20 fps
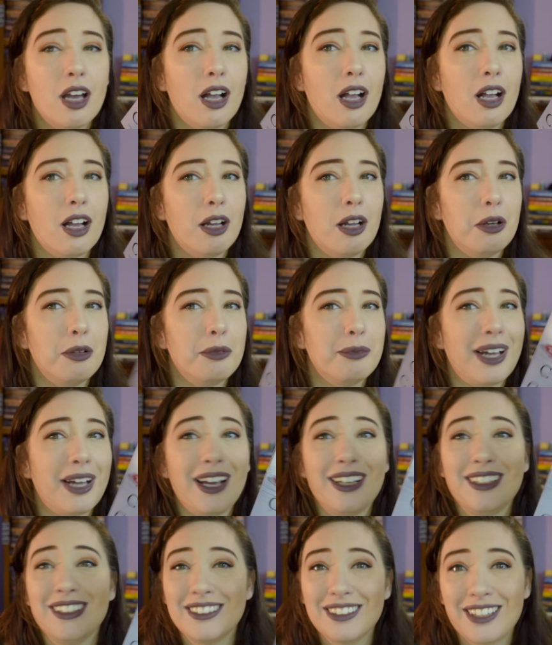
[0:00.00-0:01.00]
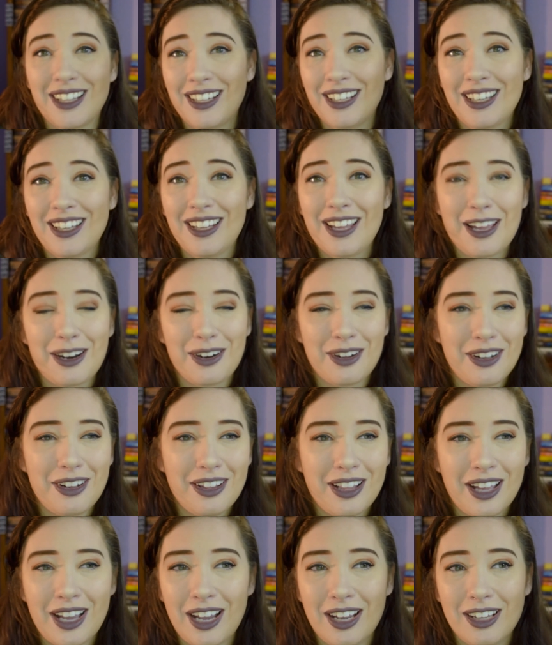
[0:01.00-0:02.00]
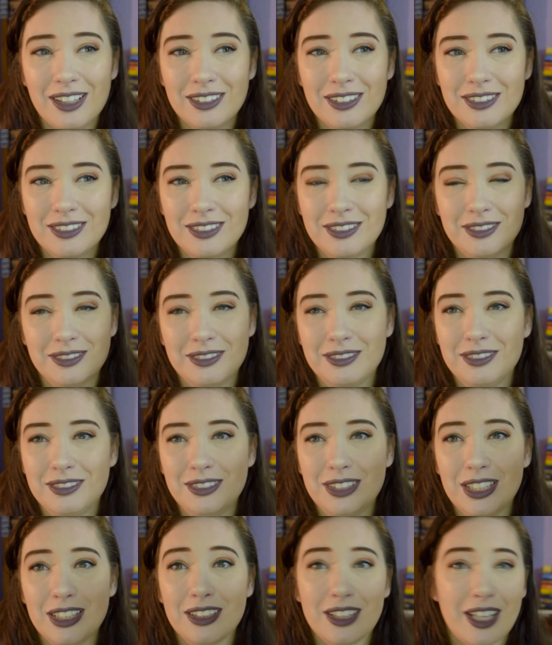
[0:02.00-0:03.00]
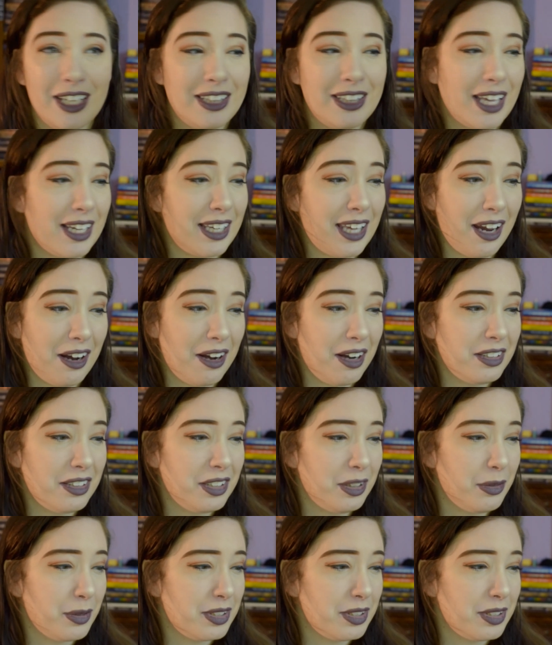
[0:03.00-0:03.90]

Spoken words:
I didn't like it at all. I didn't like that character.